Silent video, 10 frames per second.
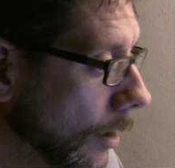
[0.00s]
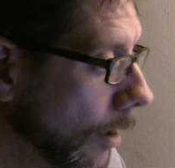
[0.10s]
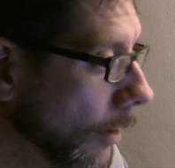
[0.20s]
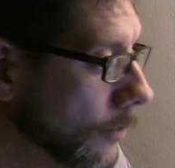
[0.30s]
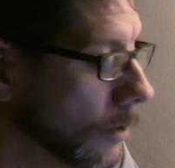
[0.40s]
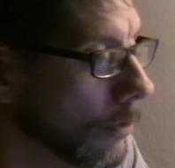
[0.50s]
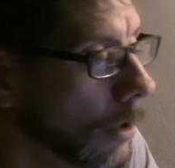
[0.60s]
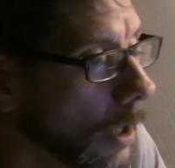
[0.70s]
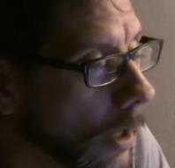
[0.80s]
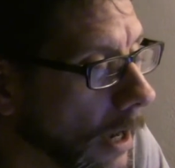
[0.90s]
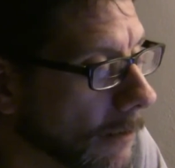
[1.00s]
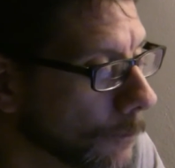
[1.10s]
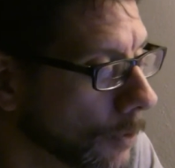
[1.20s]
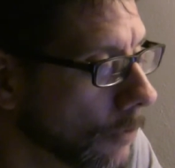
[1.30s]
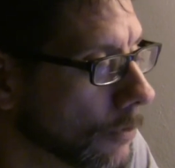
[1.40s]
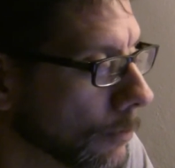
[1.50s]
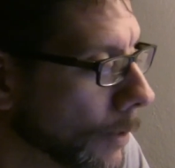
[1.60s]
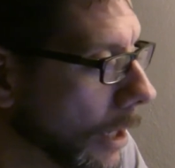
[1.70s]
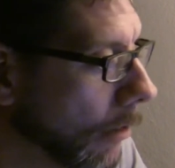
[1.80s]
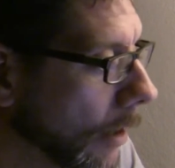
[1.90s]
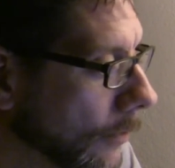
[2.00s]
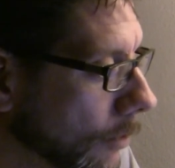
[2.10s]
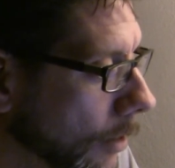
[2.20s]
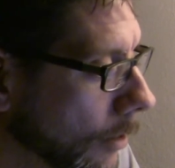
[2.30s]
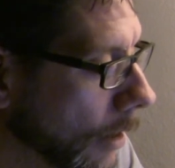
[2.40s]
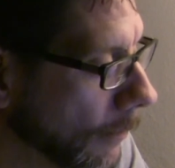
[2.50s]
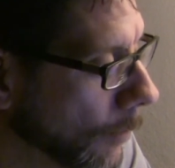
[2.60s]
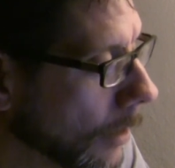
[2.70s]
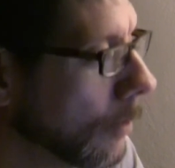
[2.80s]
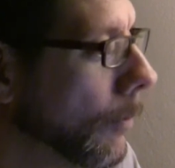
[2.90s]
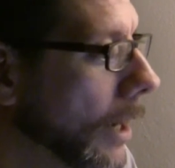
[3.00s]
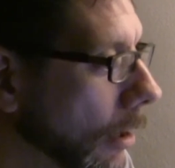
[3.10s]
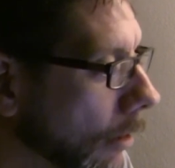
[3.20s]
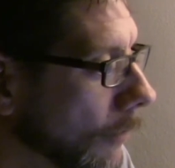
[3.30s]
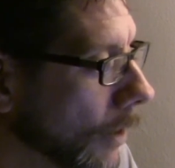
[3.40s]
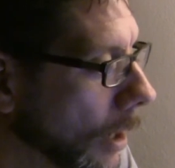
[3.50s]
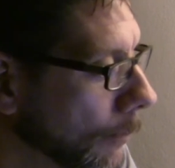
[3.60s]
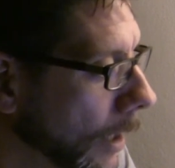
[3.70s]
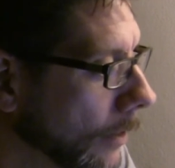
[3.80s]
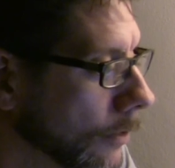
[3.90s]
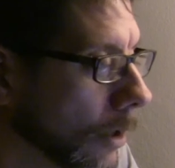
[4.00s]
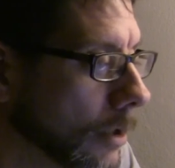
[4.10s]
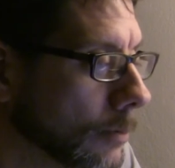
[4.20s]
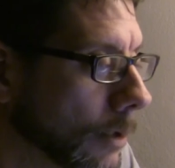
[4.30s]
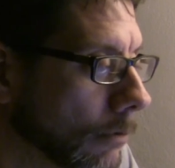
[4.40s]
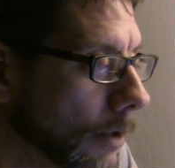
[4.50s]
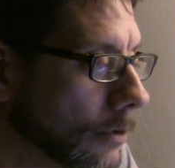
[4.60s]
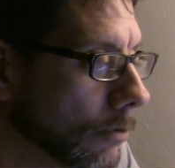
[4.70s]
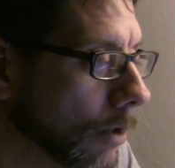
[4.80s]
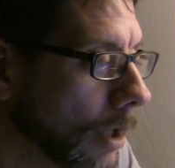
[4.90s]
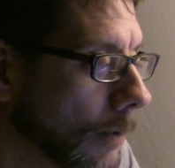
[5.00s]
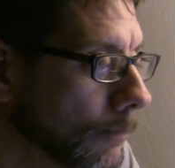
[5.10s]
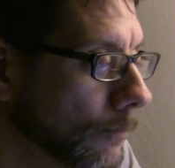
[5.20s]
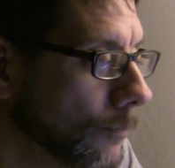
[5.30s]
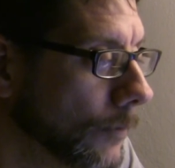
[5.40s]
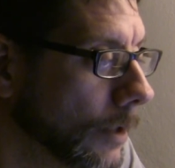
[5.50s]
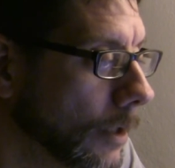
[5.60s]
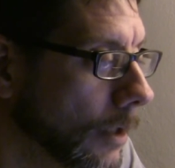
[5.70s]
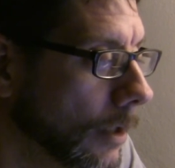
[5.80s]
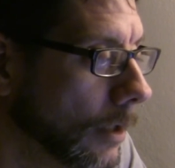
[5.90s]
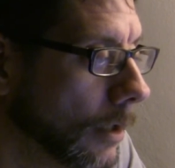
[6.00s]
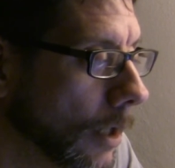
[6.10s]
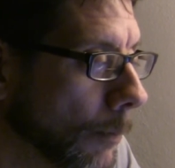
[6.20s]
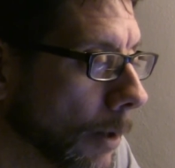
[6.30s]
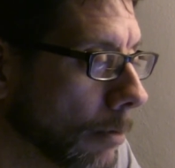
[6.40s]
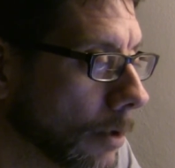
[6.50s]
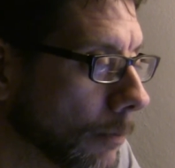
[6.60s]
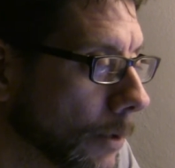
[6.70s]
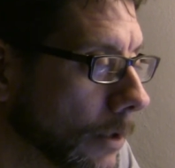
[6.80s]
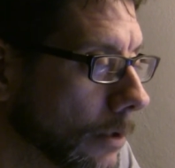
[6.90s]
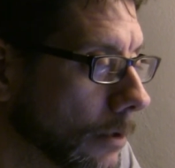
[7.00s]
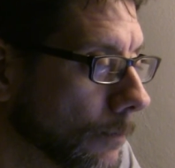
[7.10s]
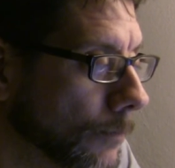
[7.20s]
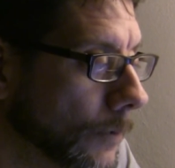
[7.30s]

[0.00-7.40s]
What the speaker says: Alright, so I've moved some paragraphs around here. I've brought the paragraph up now that talks about race, crime, and public opinion.